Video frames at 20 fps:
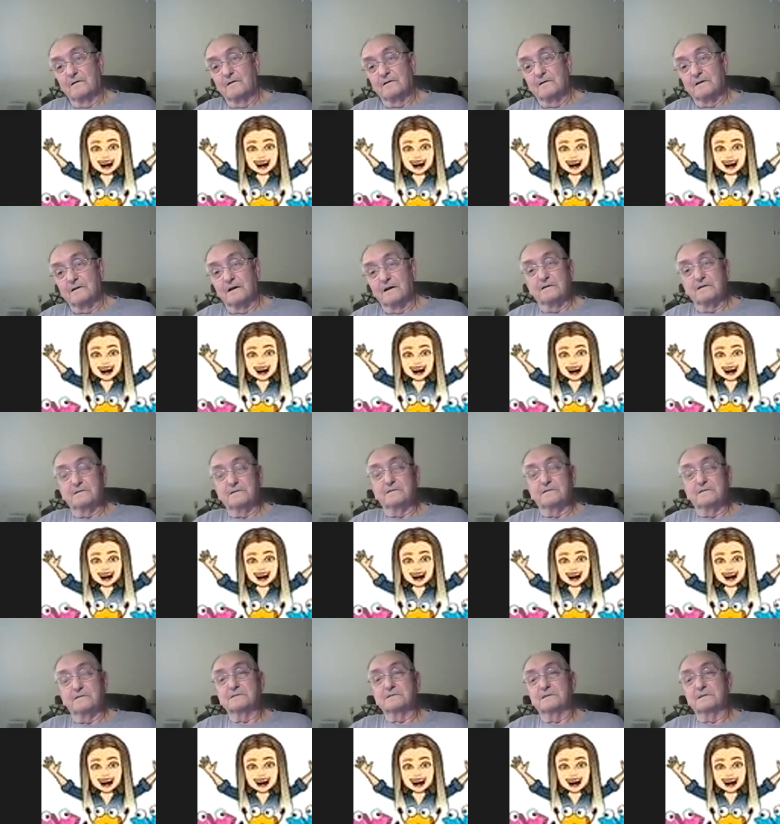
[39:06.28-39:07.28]
Speaker 1: Yeah,
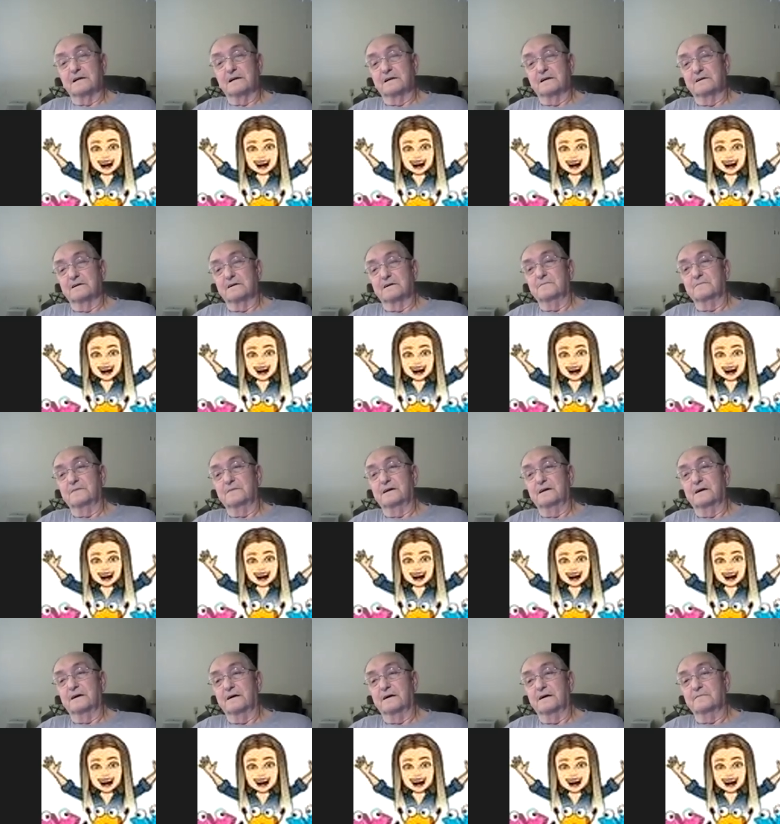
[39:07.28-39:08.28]
we'll take a look at me.
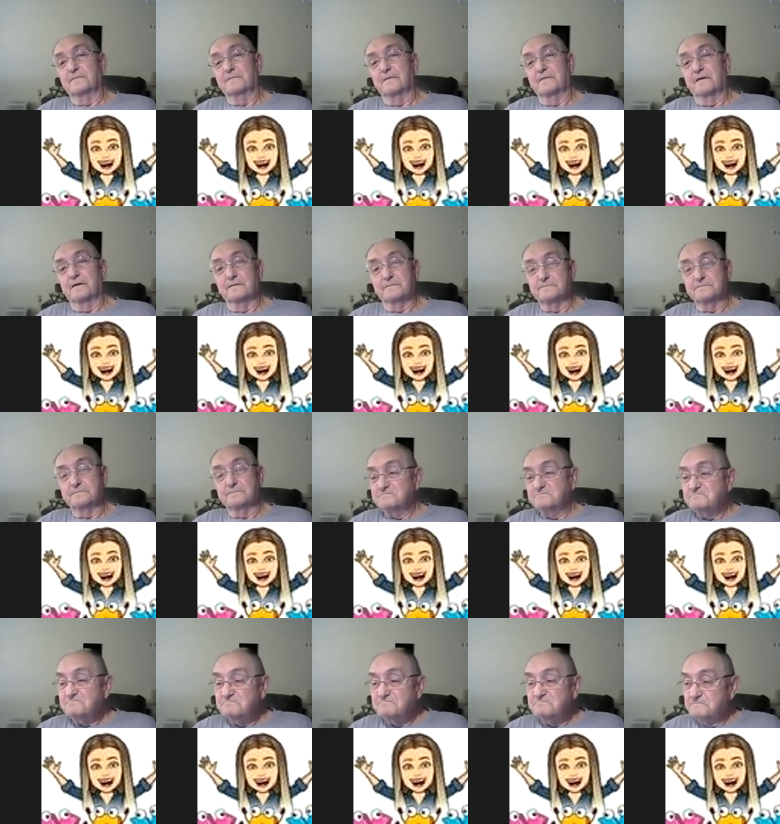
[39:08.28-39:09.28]
I'm, I'm
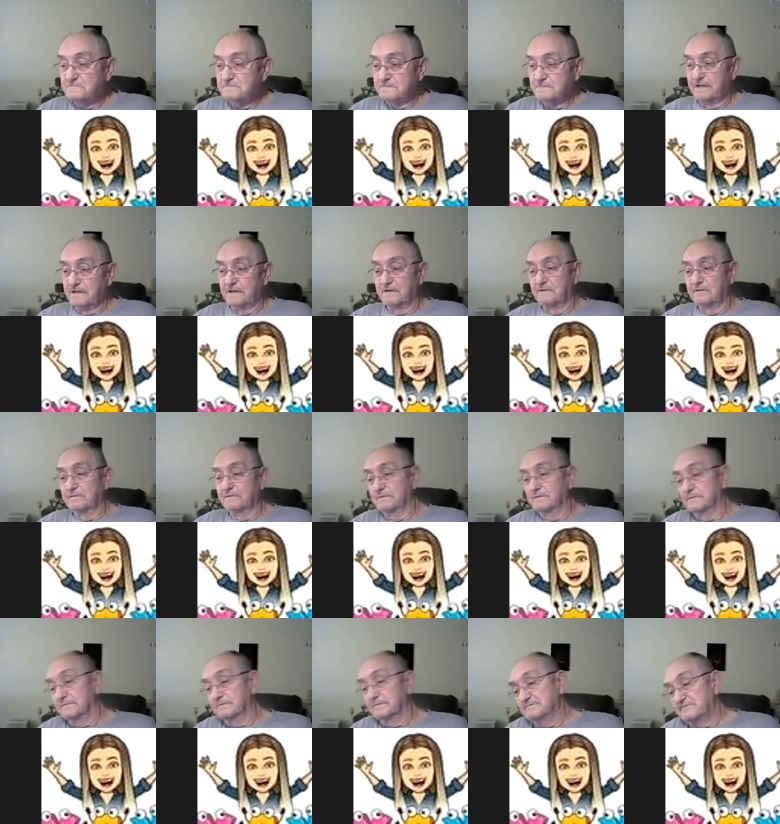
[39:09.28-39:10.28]

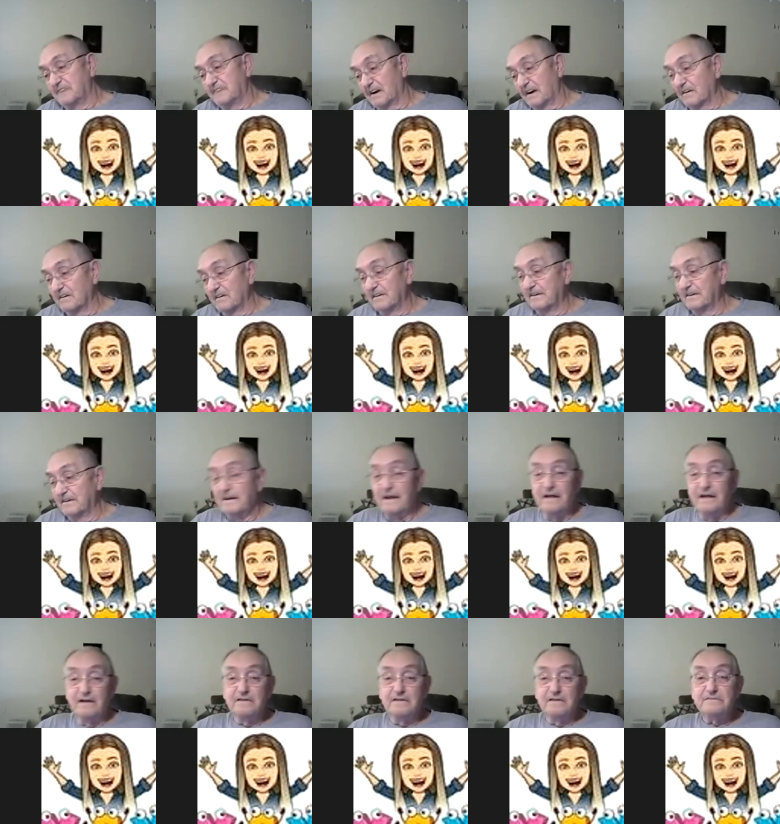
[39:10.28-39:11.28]
in fairly good
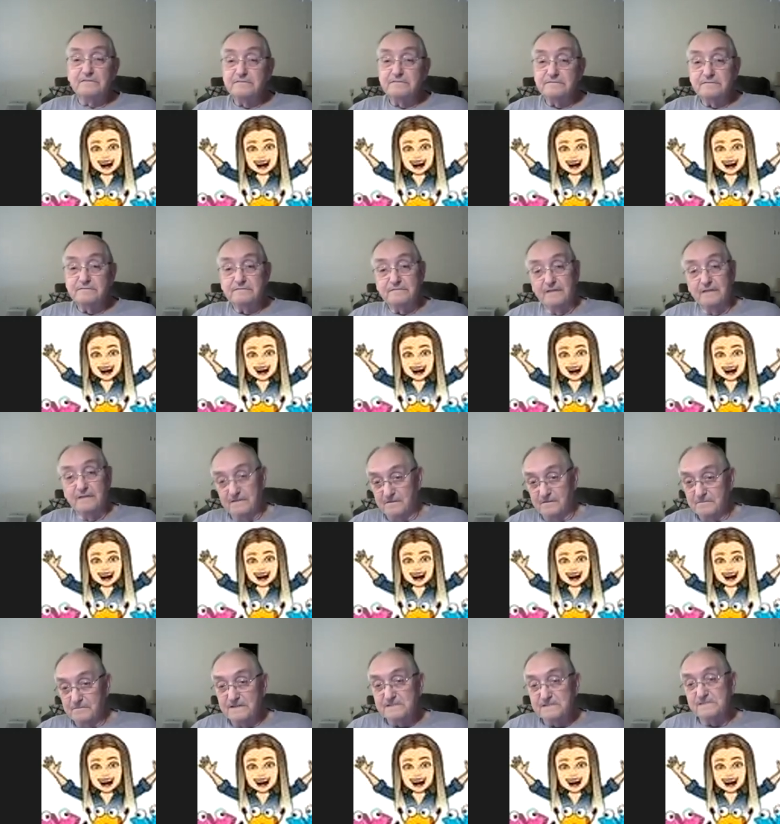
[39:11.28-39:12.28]
health, not the
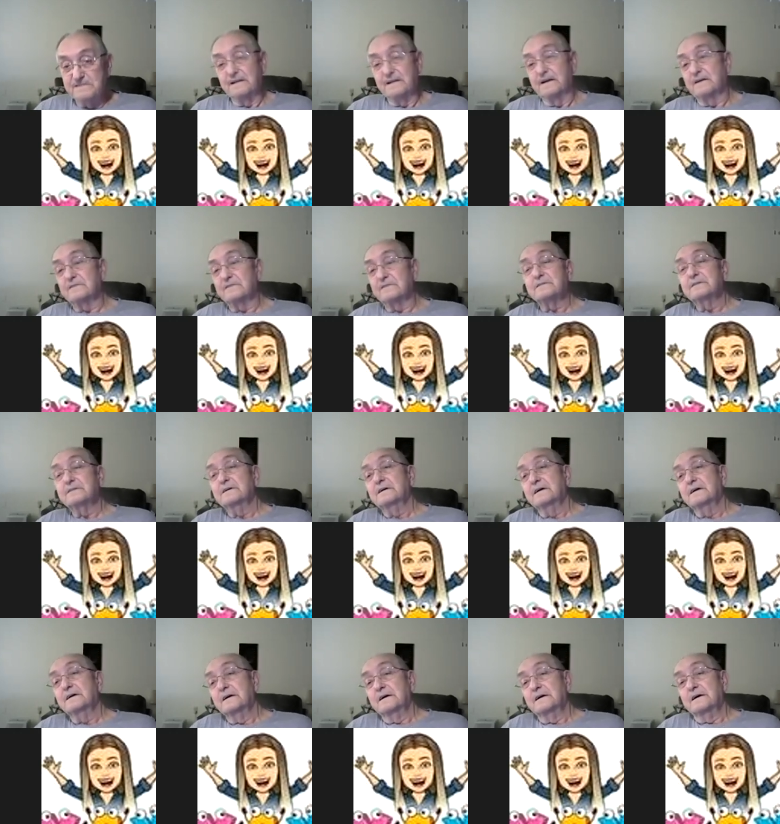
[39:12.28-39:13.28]
best of health
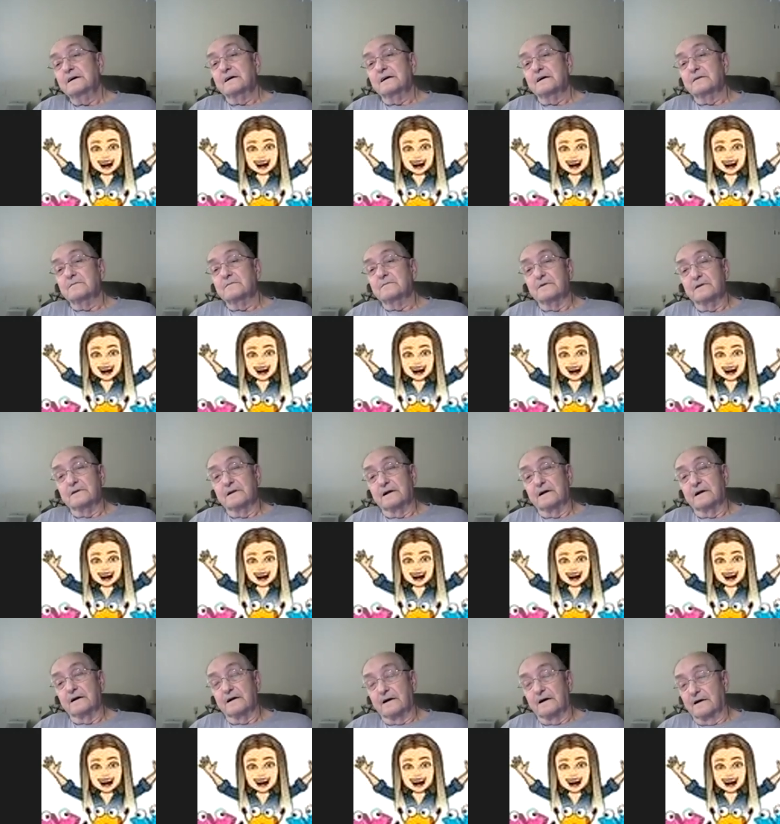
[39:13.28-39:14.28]
but
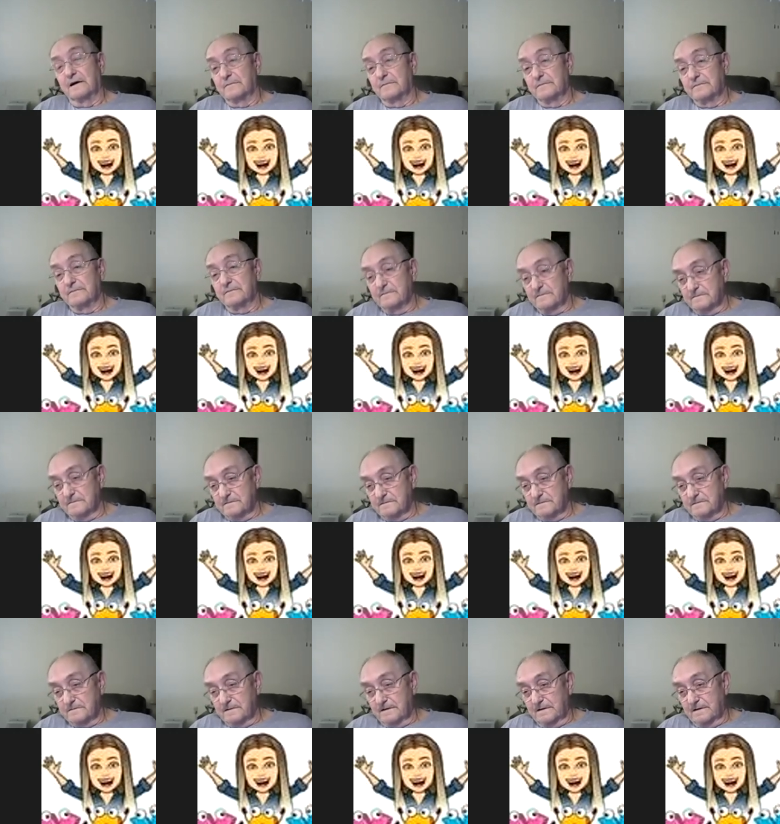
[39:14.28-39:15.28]
I'm um,
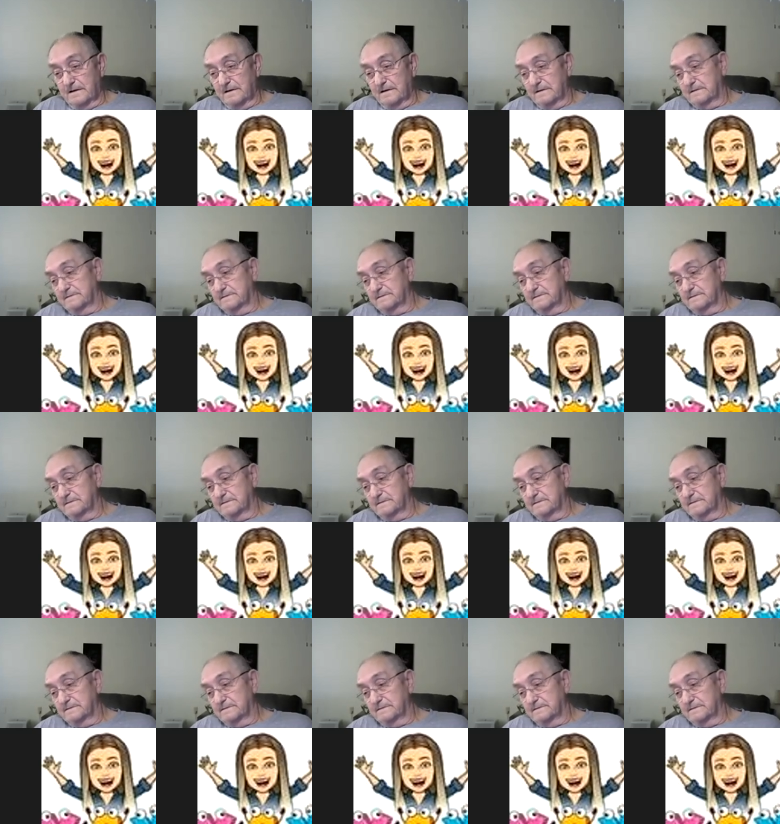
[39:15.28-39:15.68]
uh,